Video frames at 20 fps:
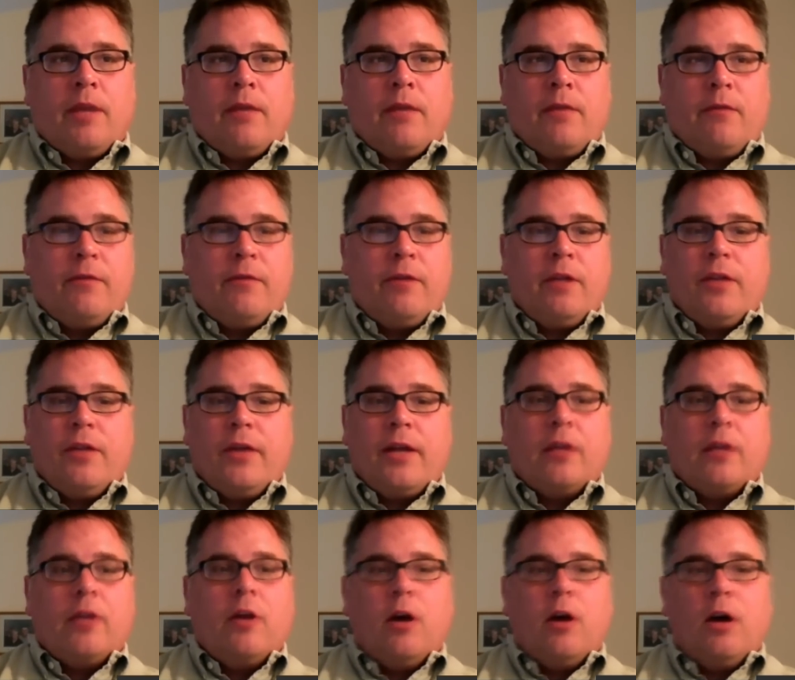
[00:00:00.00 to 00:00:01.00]
feel that a
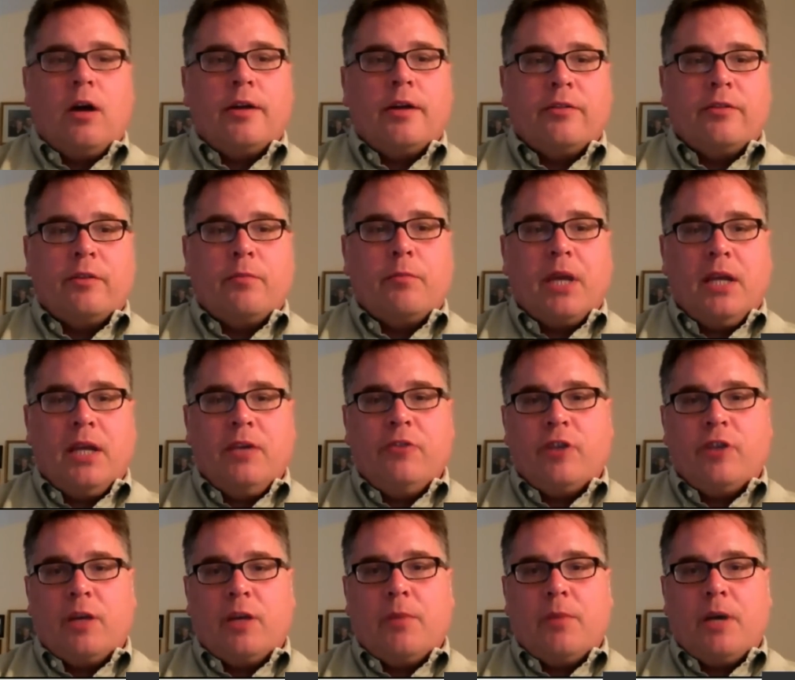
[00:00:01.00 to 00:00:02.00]
law is
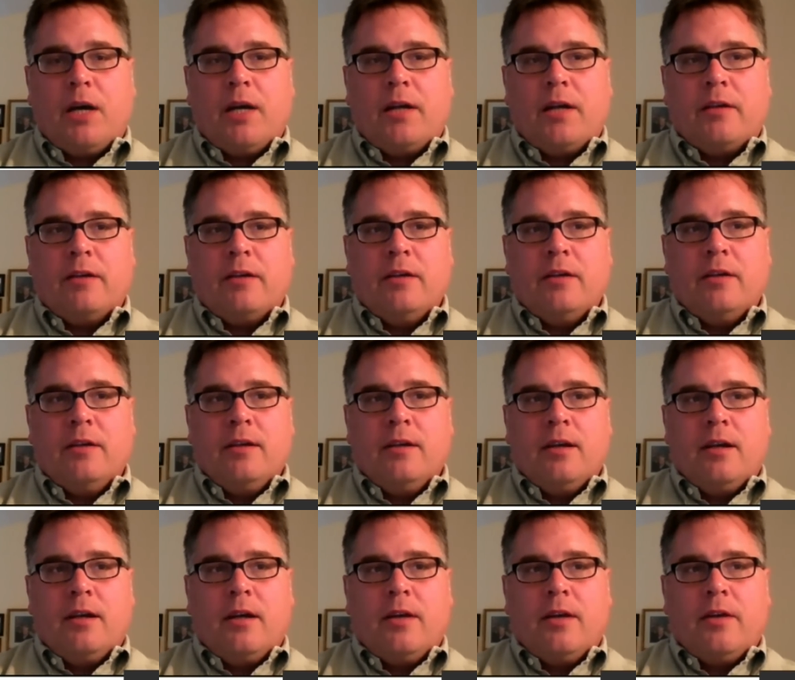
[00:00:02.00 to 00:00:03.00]
impinging upon
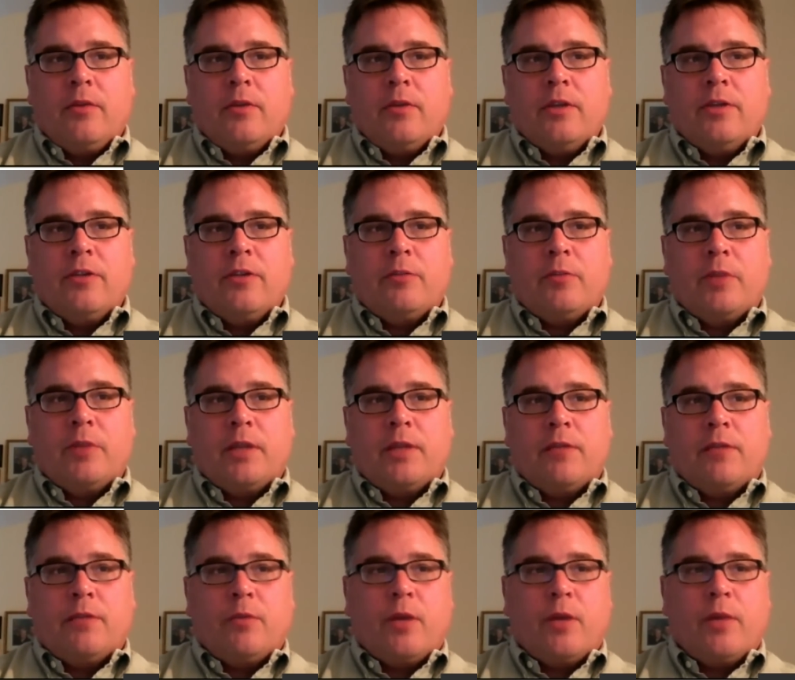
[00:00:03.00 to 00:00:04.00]
their religious
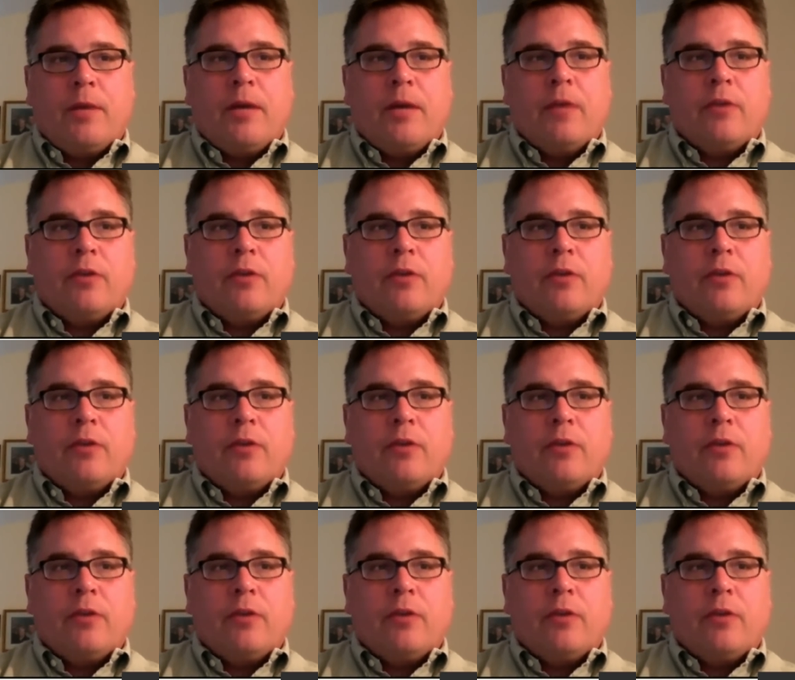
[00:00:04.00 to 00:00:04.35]
beliefs. What about